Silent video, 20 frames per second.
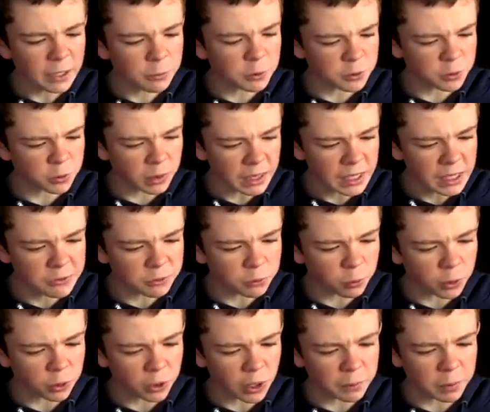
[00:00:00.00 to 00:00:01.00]
was relieved
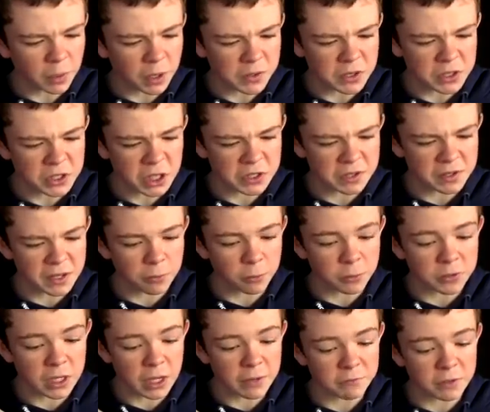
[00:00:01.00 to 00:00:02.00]
when Grandpa suggested it was
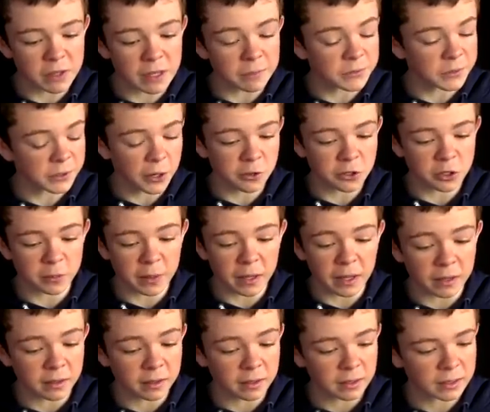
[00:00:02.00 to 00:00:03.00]
time for them to go to
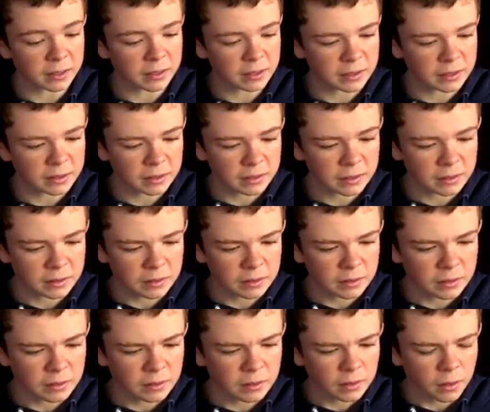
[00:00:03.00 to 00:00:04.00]
bed.
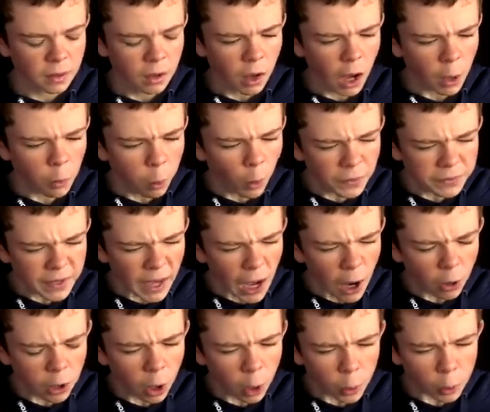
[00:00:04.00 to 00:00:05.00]
"I wonder
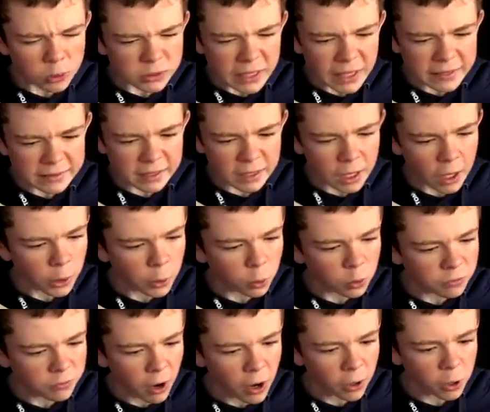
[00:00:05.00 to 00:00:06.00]
how long it would take to learn all
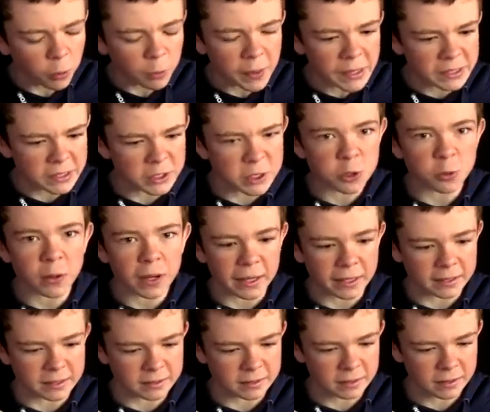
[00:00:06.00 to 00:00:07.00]
of Uncle Peter's
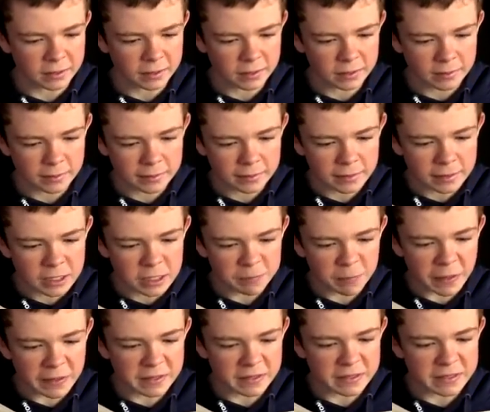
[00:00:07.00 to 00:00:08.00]
tricks,"
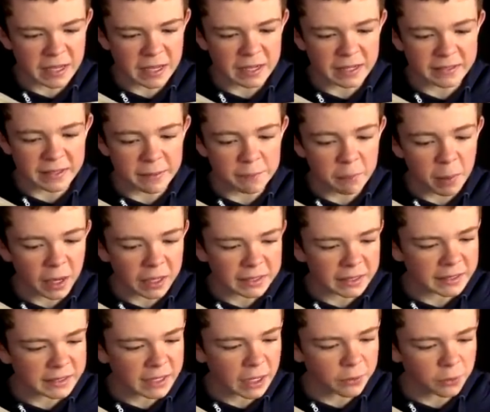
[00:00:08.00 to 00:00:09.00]
Spencer said as they
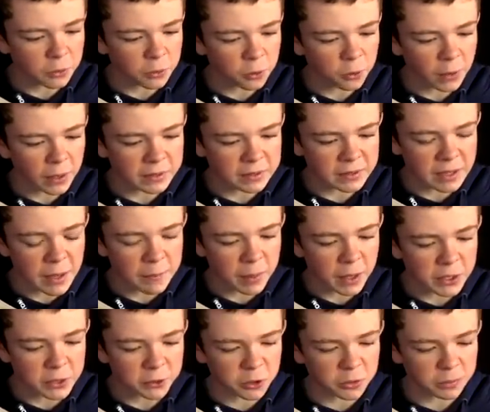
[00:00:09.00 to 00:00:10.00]
padded down the hallway to their
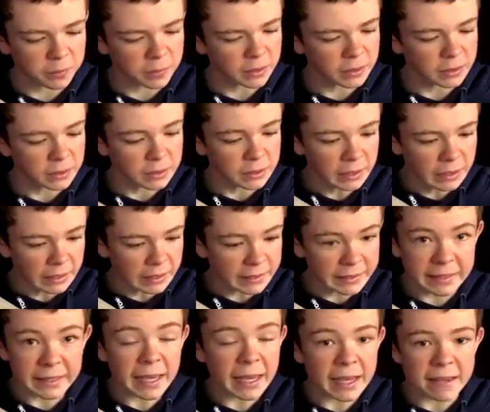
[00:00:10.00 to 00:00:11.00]
bedroom.
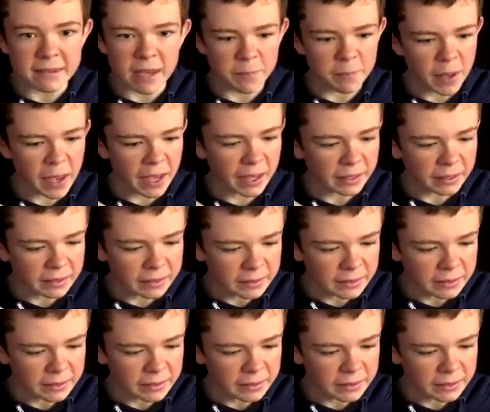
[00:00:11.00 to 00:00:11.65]
"Years, I bet.